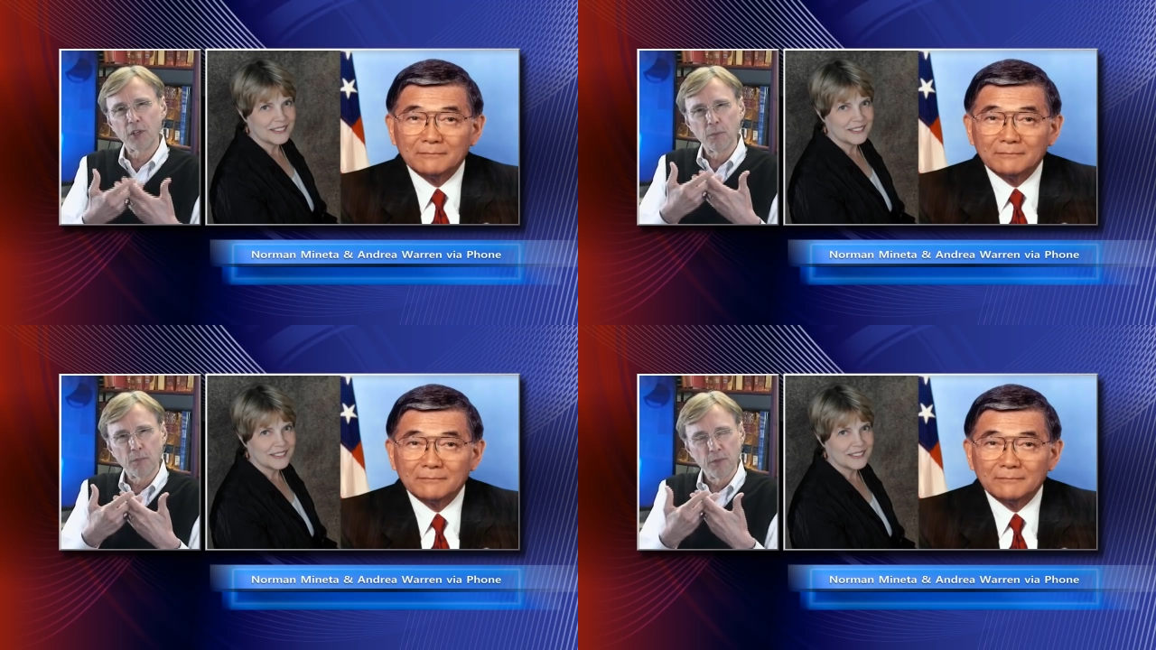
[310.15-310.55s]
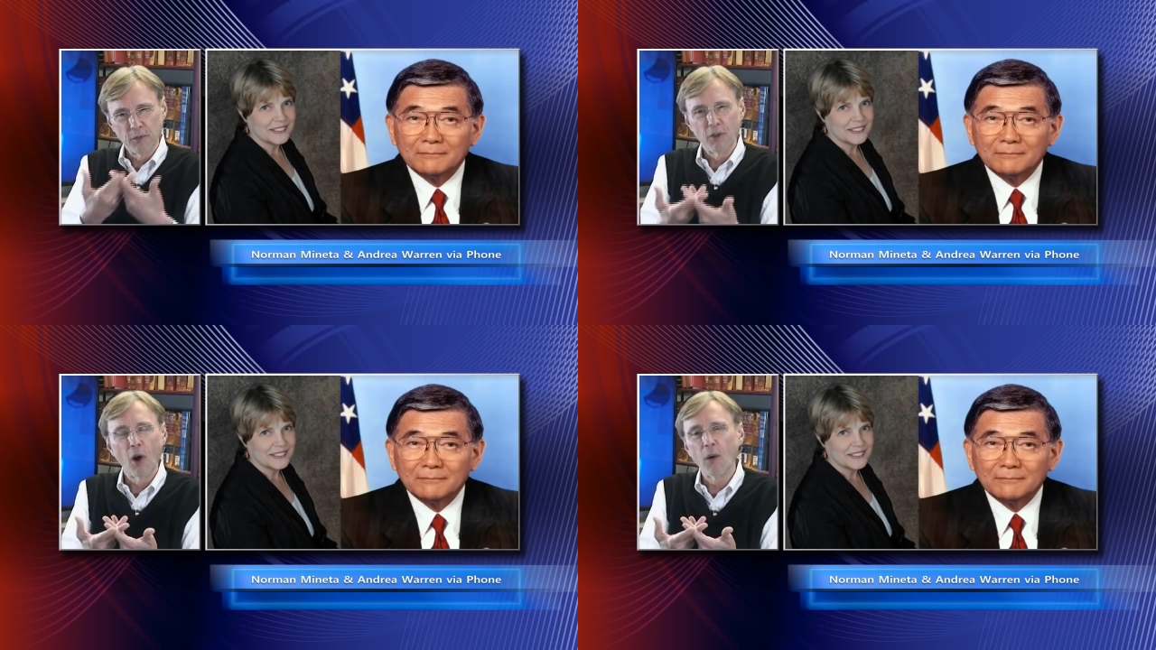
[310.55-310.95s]
Speaker 1: You, you
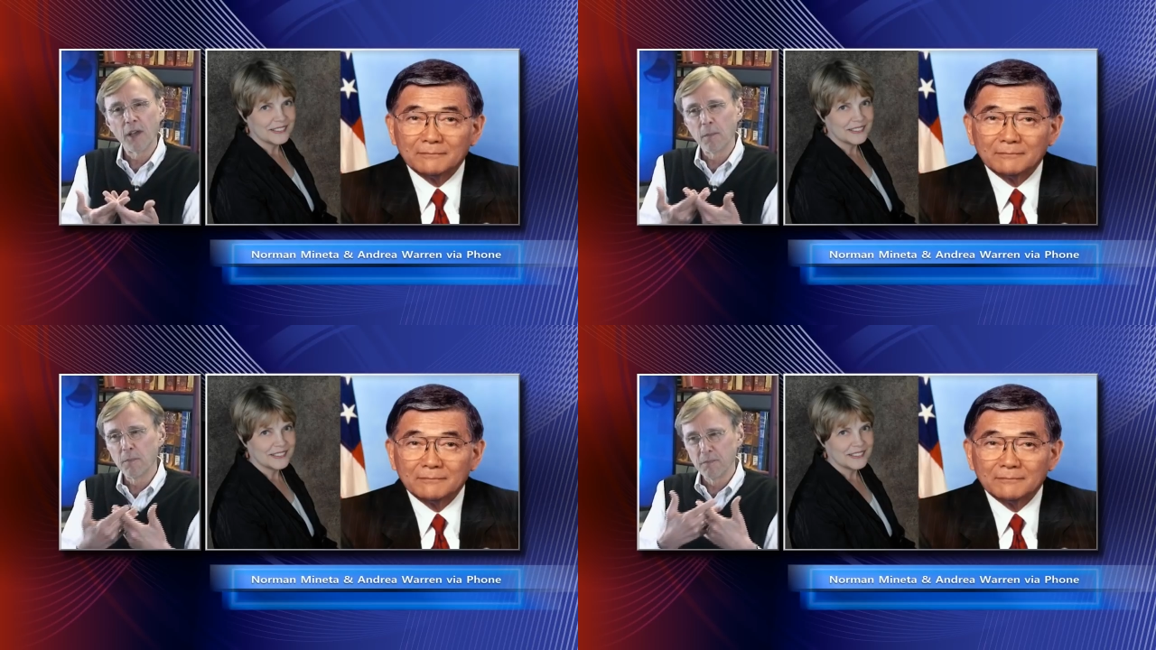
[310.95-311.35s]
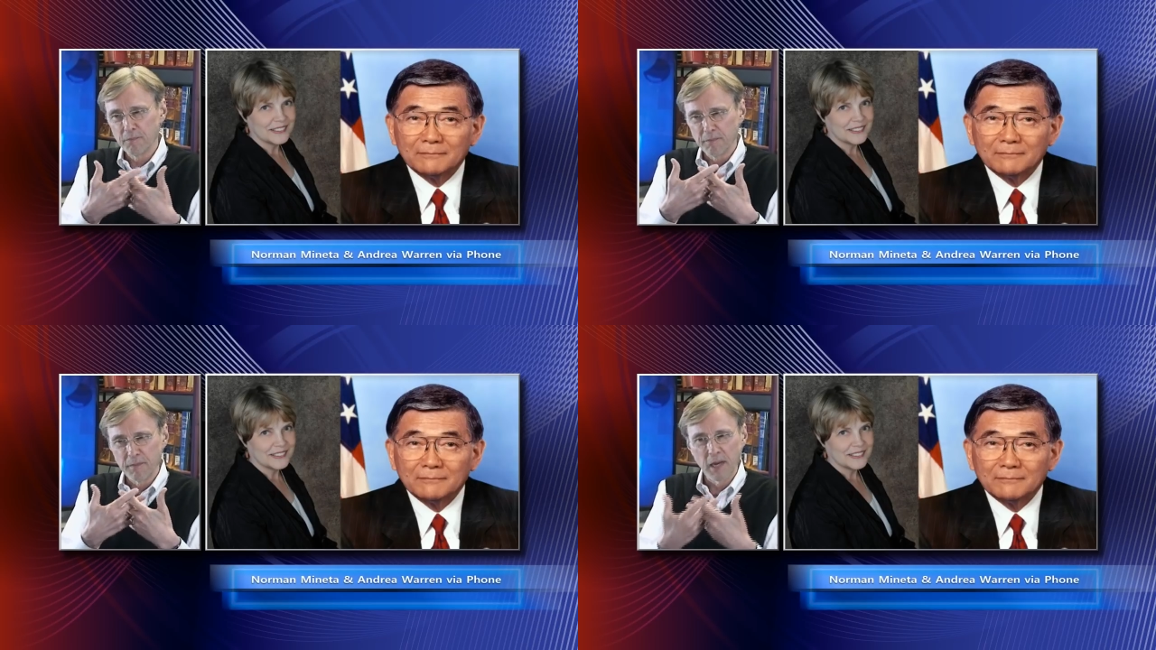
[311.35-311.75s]
know him,
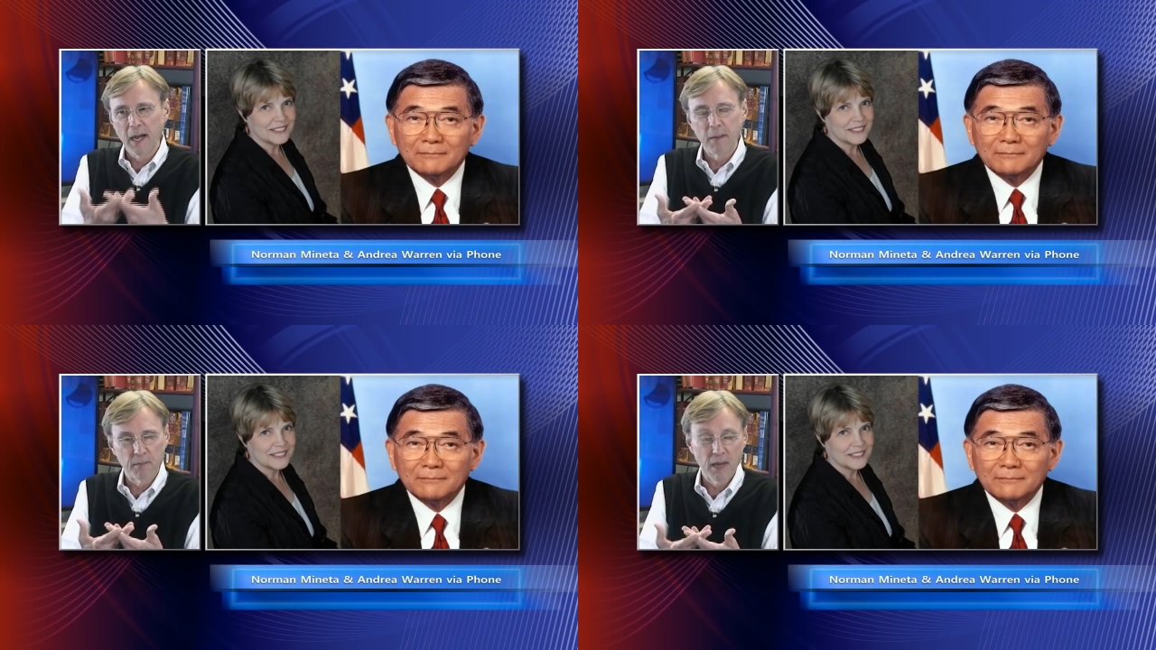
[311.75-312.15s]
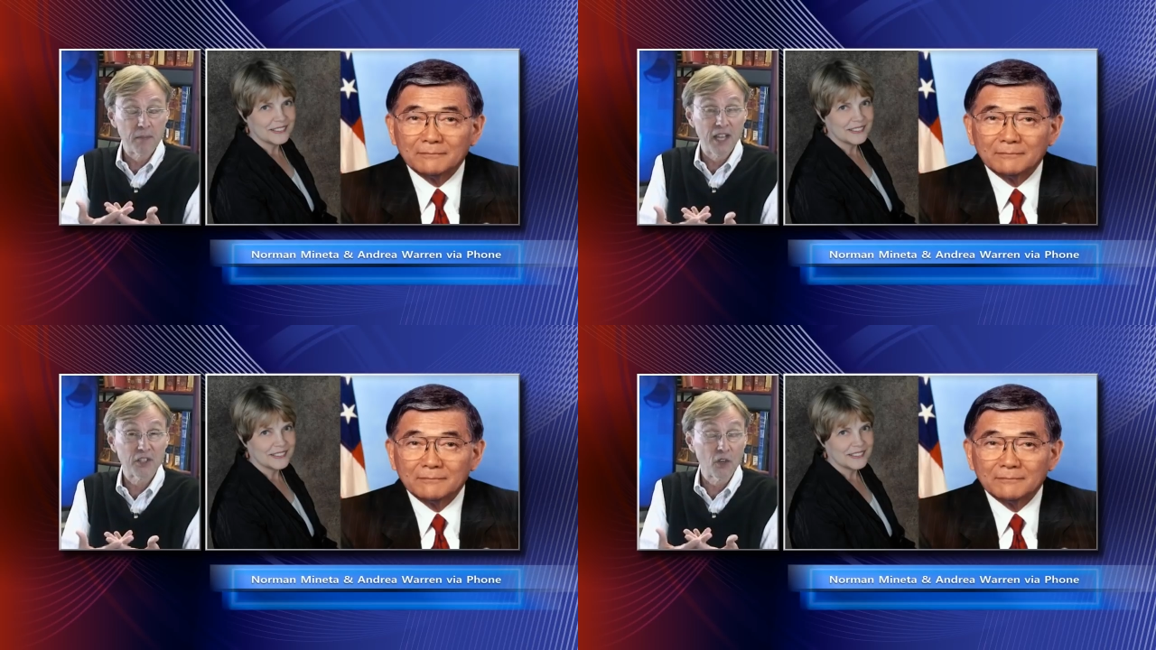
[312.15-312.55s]
I'm, I'm
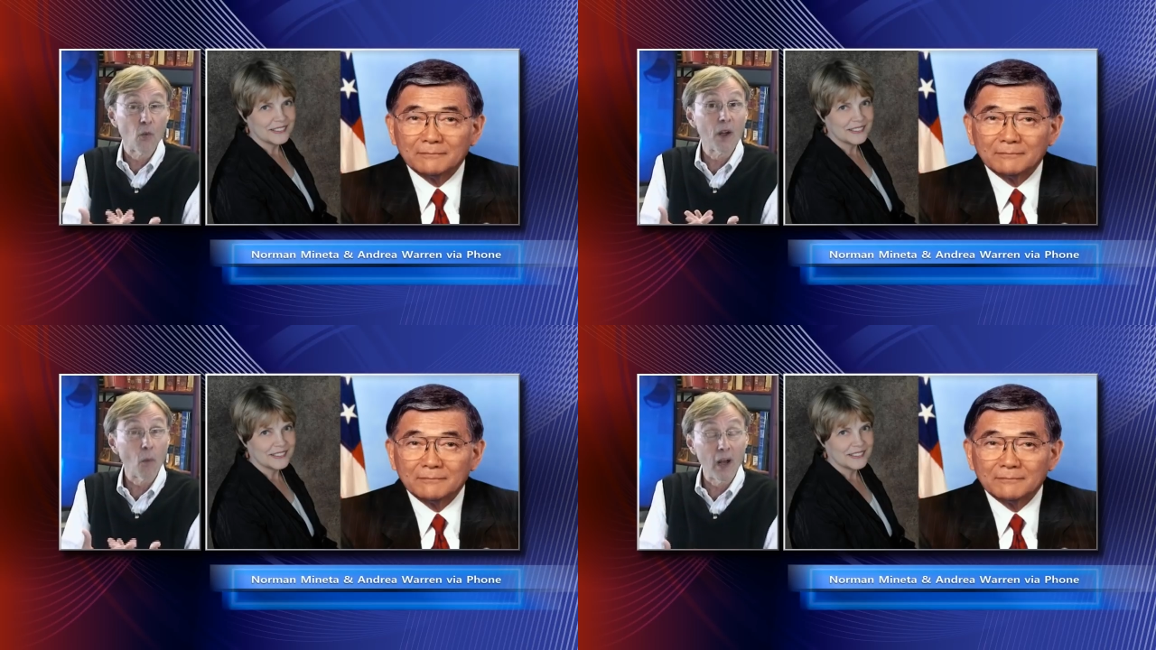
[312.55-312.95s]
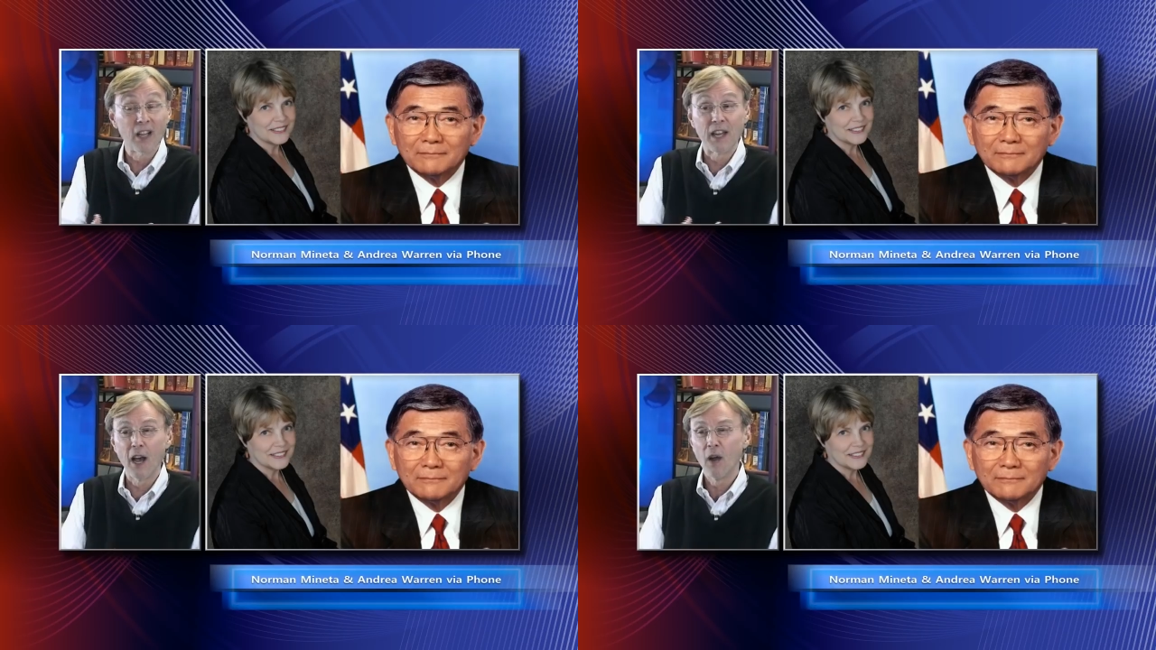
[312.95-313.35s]
guessing, quite well
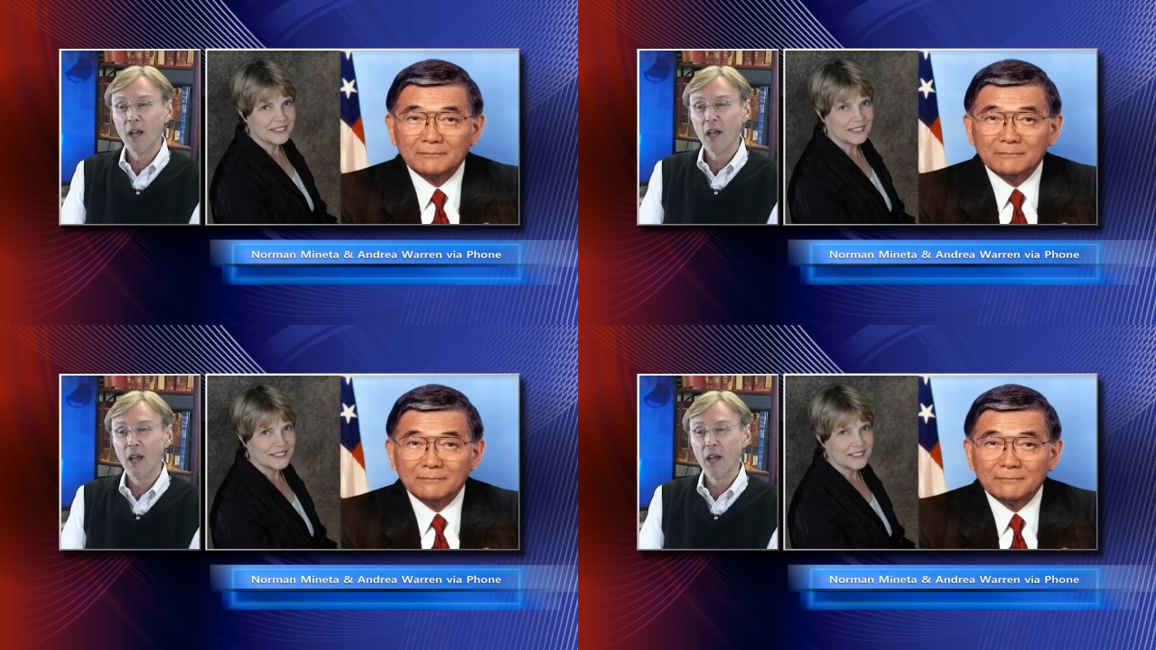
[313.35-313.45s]
now.